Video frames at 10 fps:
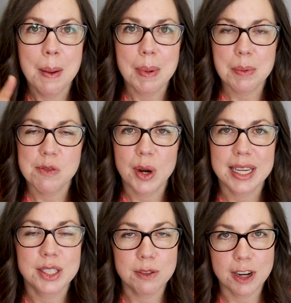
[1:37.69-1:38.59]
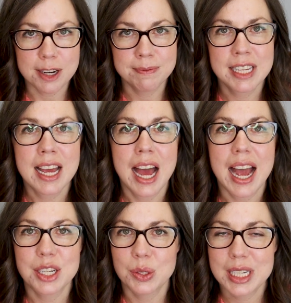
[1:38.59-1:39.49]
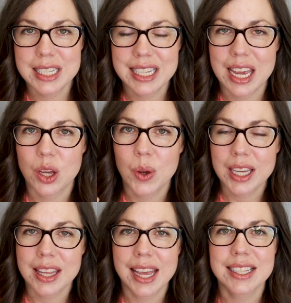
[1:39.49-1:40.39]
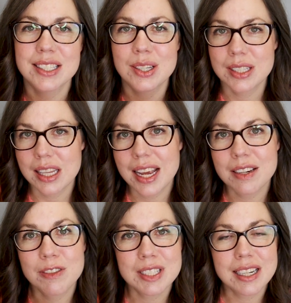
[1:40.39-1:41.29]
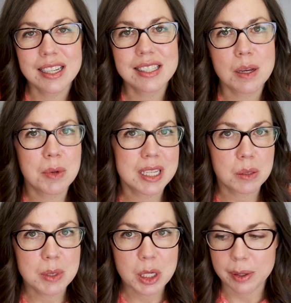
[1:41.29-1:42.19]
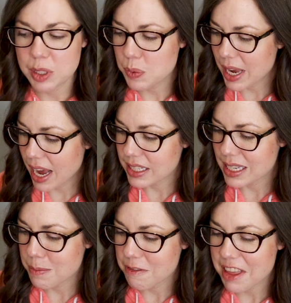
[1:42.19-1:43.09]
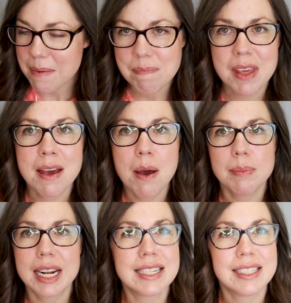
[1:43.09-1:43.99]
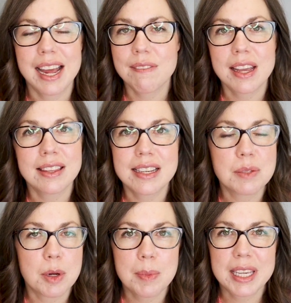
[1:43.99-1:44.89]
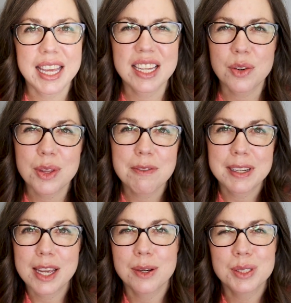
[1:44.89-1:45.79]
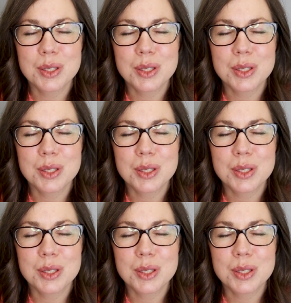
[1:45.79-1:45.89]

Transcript: But before I get too far, I do need to say a quick thanks to Sonlight for sending some of these materials. We had some of them, but I didn't have like the experiment kit or the videos.